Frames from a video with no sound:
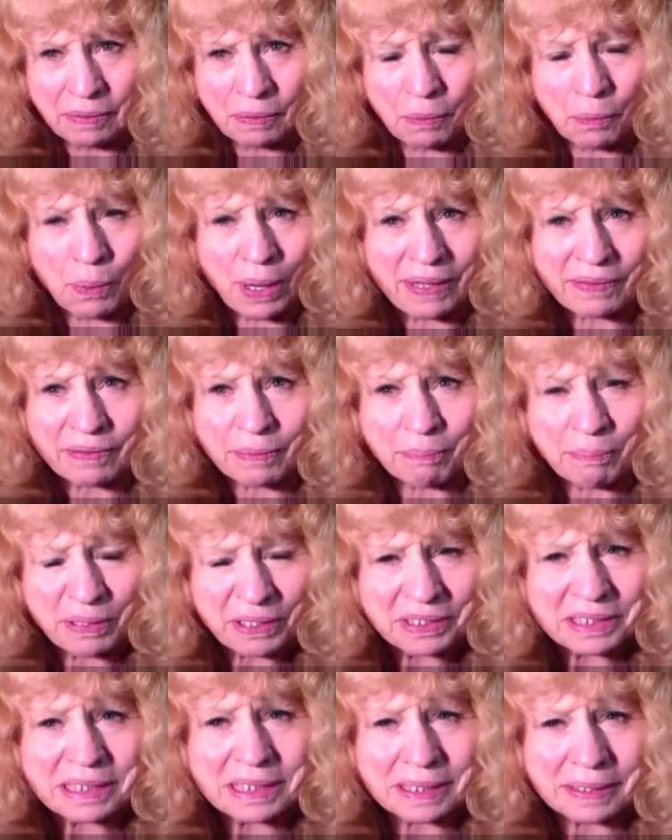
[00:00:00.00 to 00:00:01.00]
while the
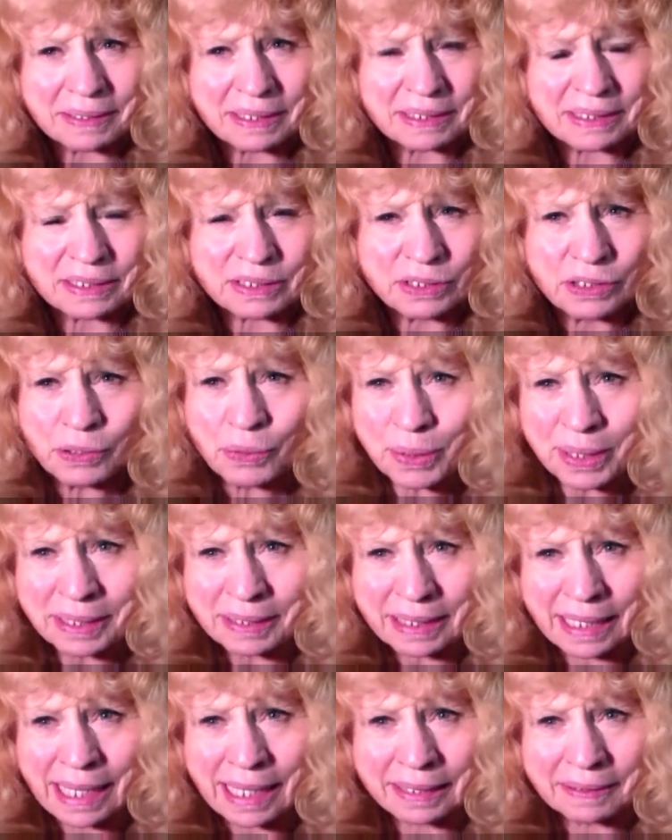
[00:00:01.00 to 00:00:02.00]
person that's
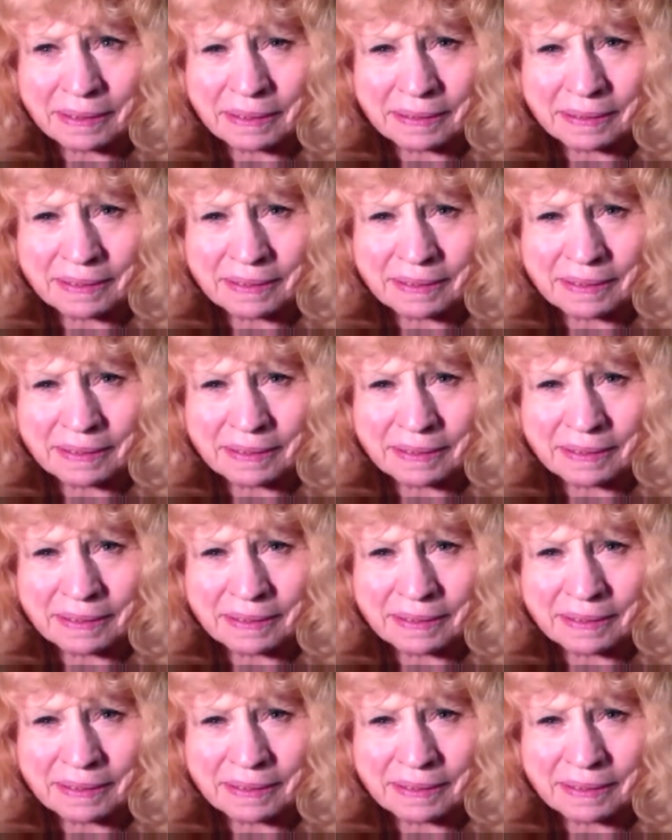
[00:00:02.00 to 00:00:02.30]
doing that